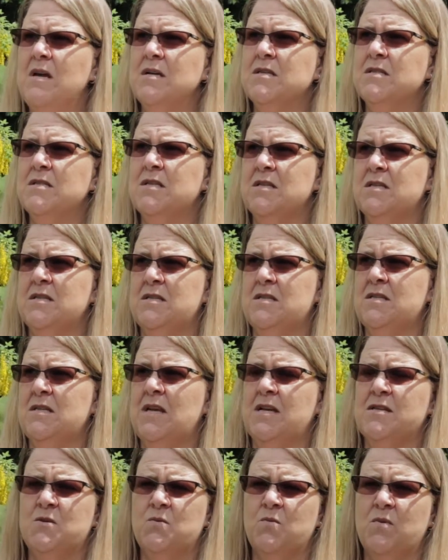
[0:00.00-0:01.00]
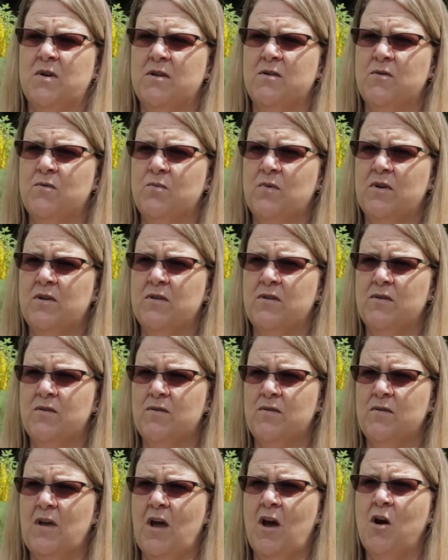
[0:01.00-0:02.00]
success with
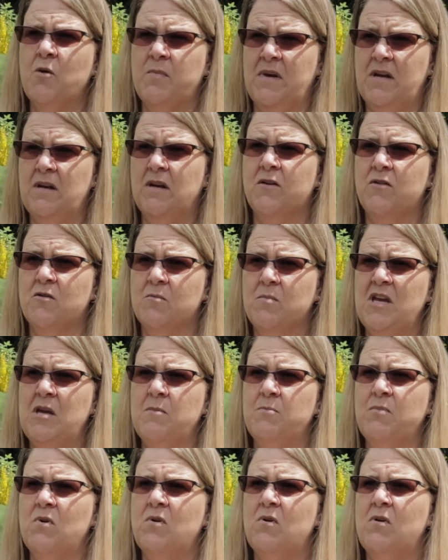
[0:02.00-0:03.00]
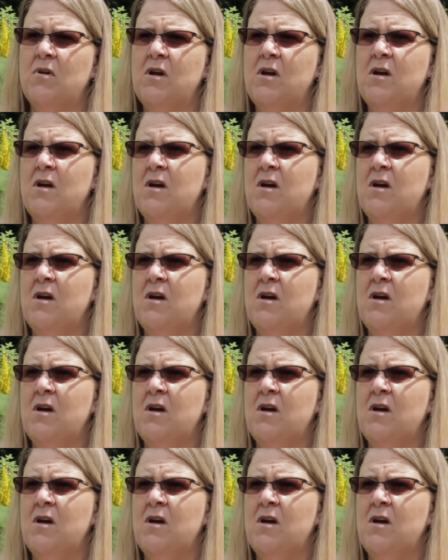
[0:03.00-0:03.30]
helping other people.